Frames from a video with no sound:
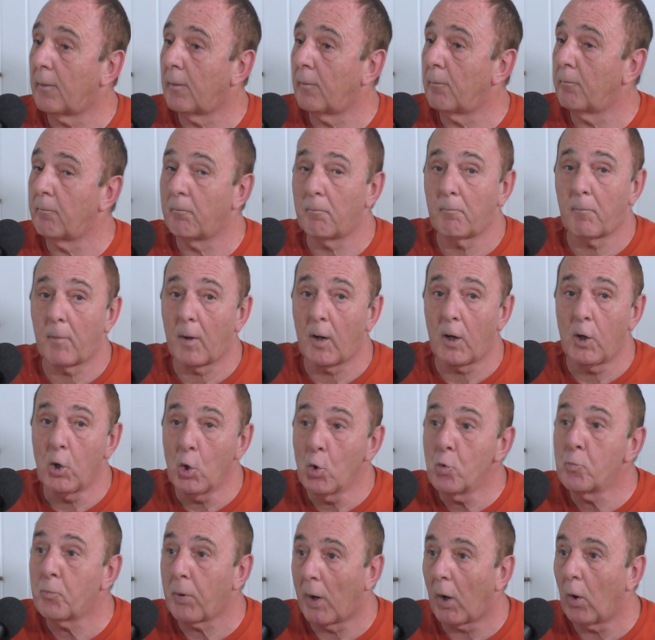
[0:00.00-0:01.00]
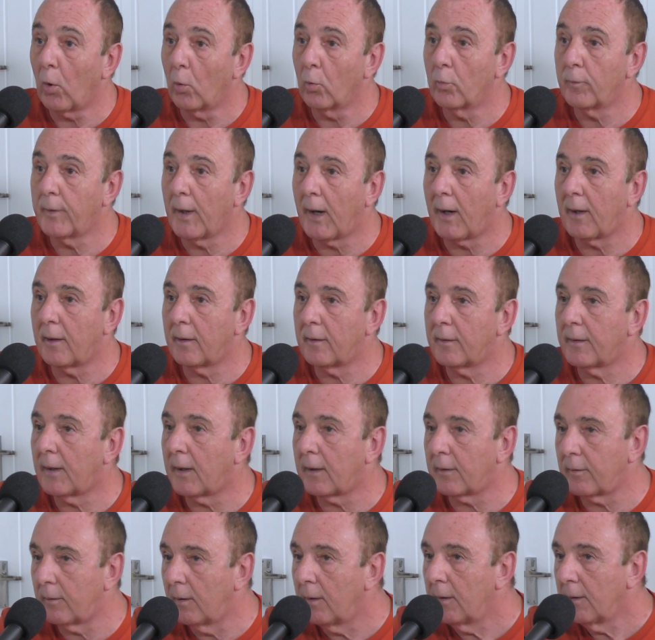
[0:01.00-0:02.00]
that loophole, that,
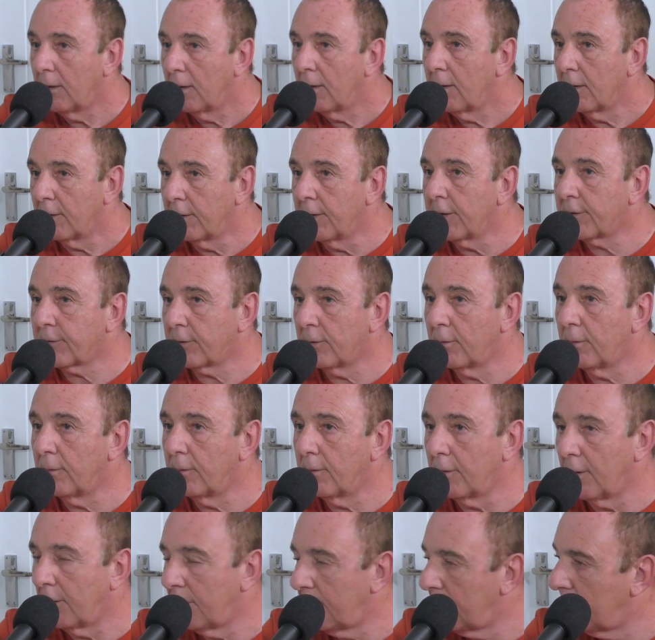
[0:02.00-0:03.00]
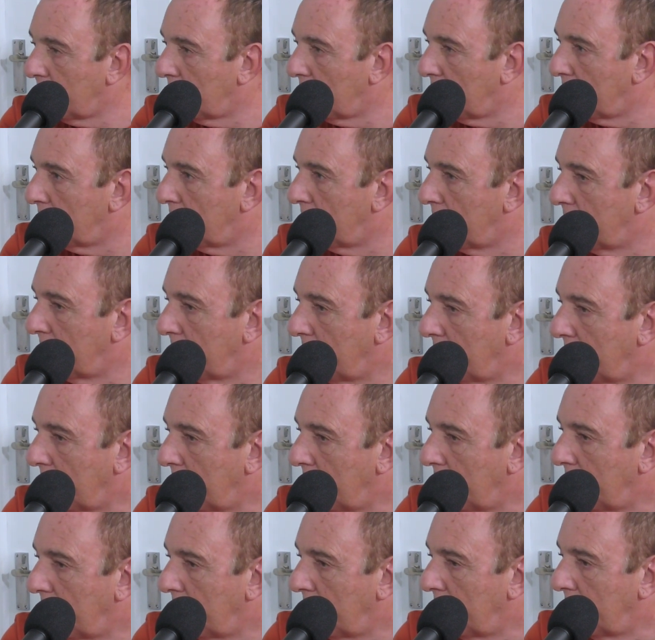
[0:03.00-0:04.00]
that little uh,
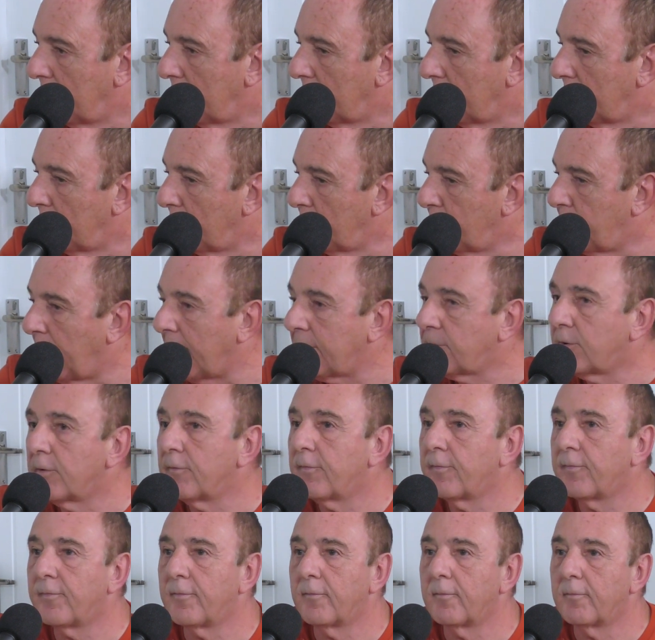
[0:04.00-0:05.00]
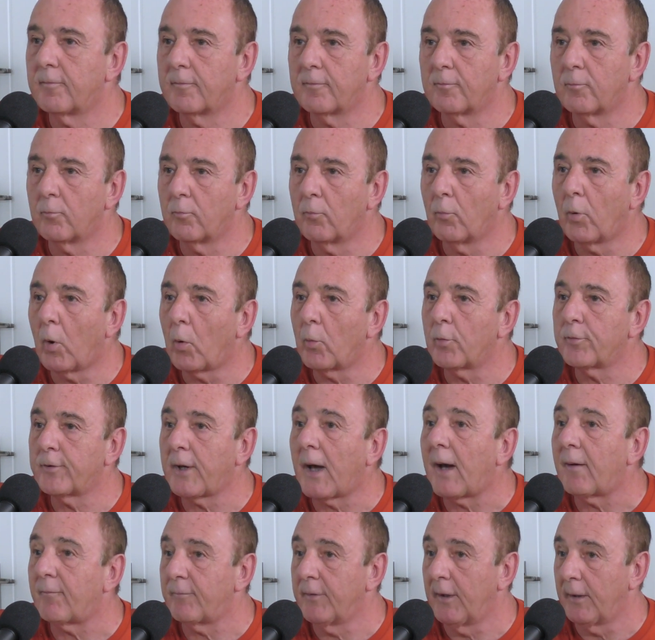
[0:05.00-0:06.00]
bit of what
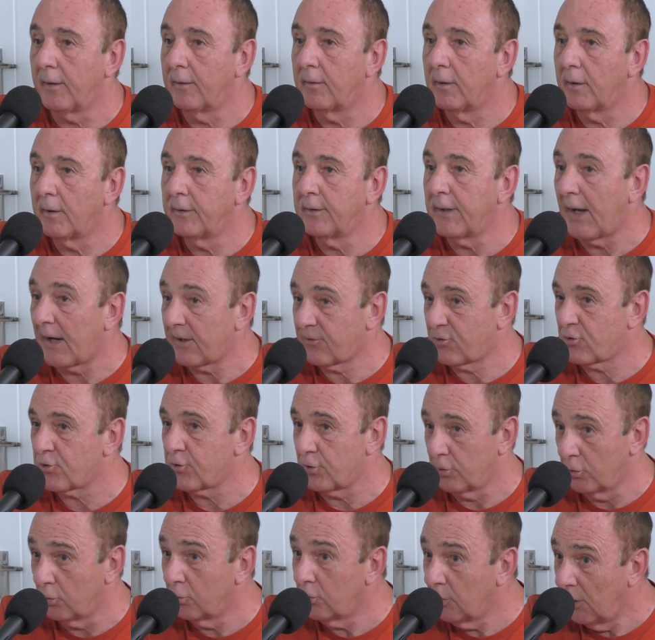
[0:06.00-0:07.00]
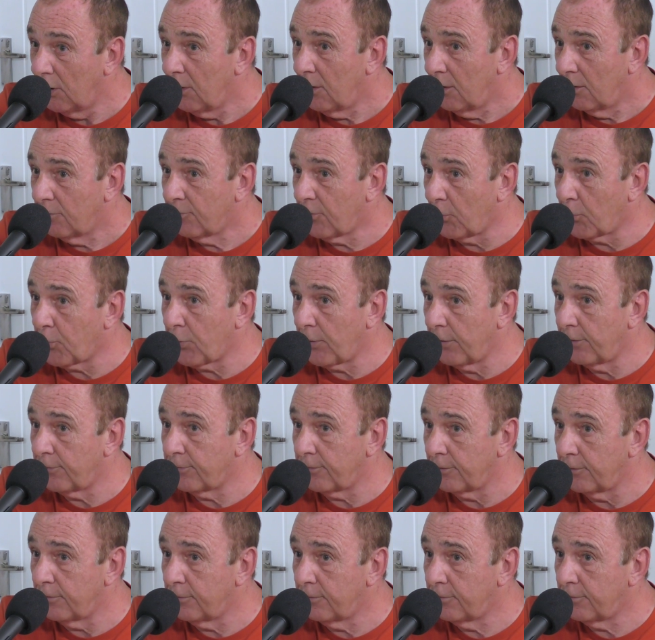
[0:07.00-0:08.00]
was happening natural for
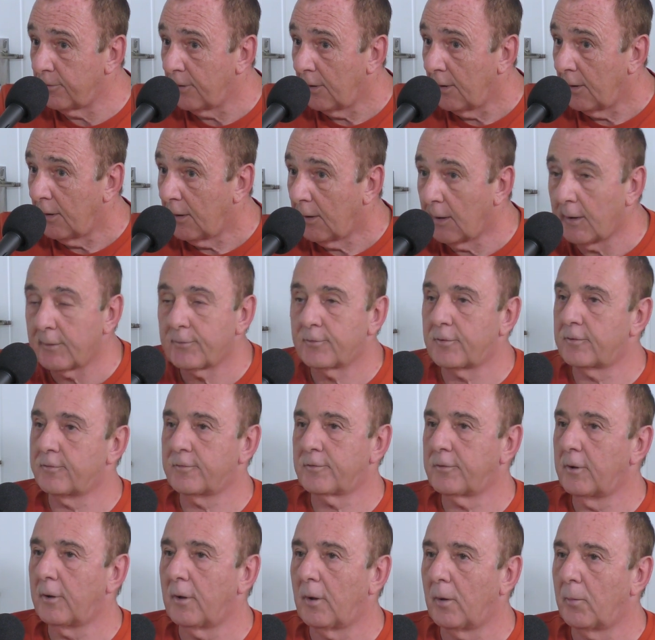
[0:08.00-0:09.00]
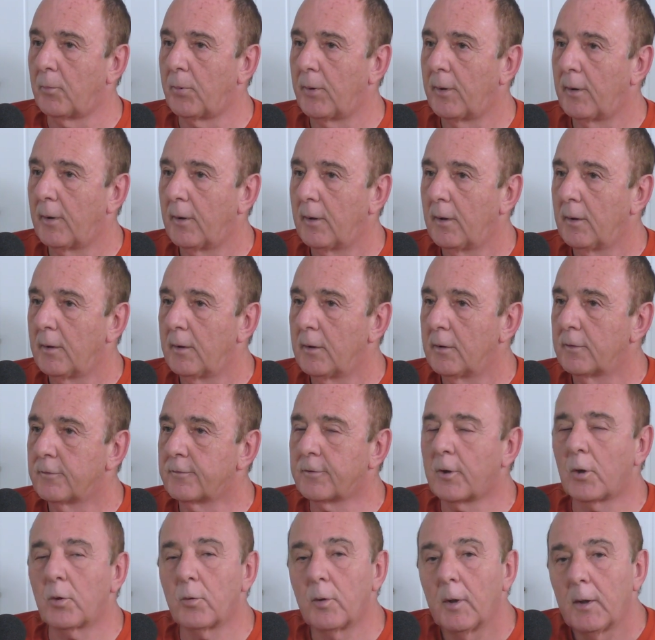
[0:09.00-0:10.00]
prisons had to stop.
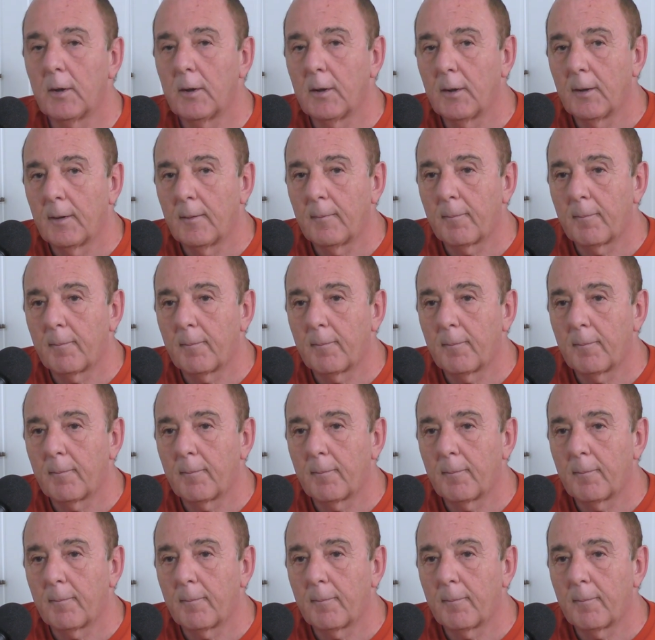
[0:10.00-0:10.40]
So